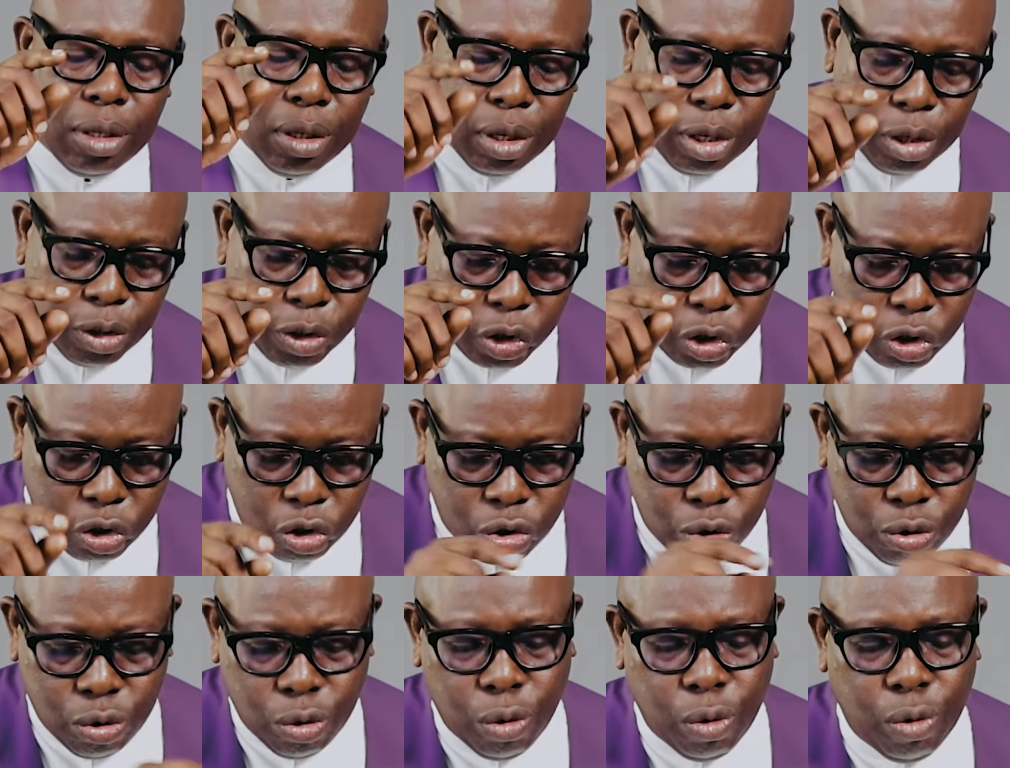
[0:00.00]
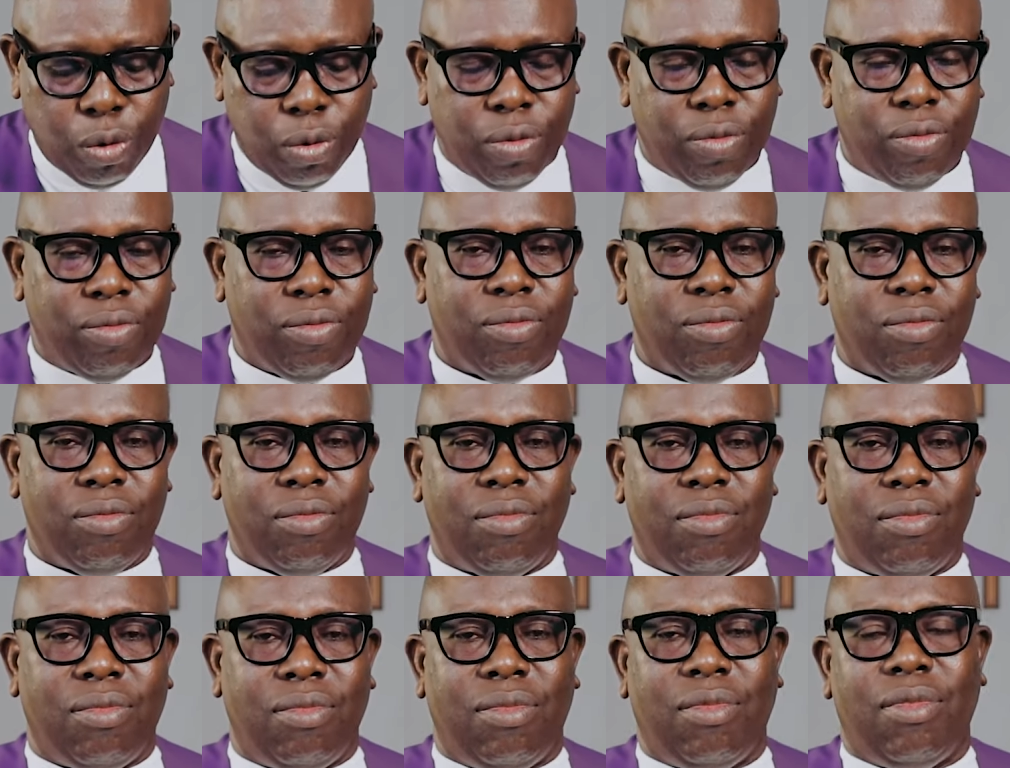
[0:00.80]
is true.
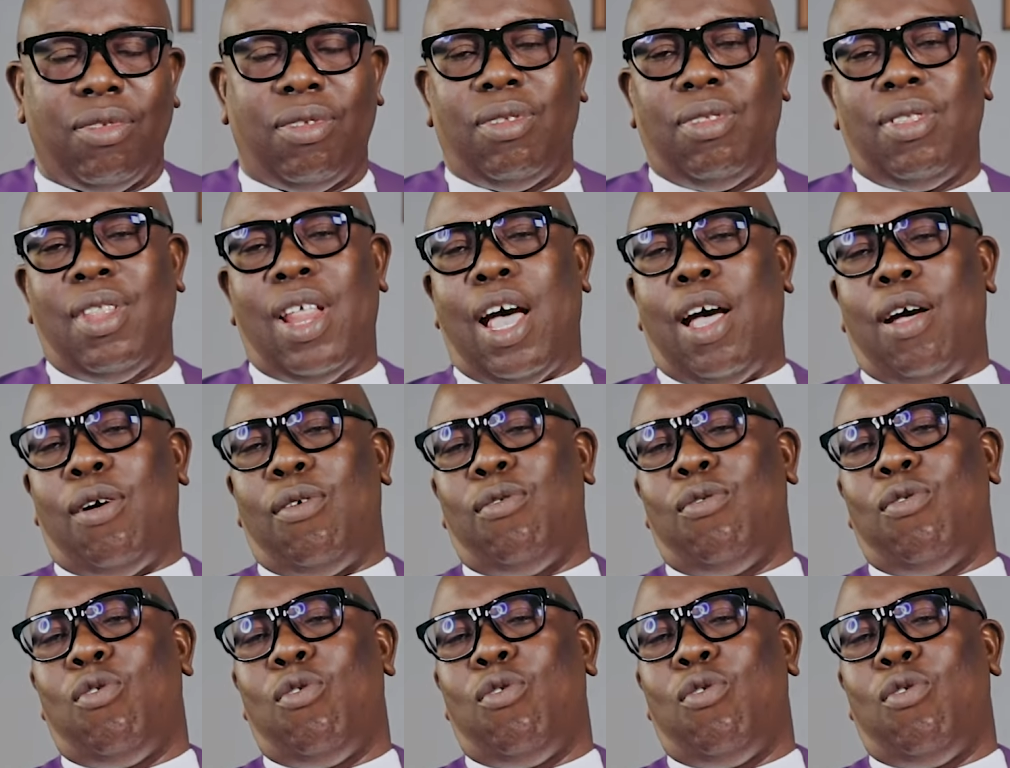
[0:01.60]
Now,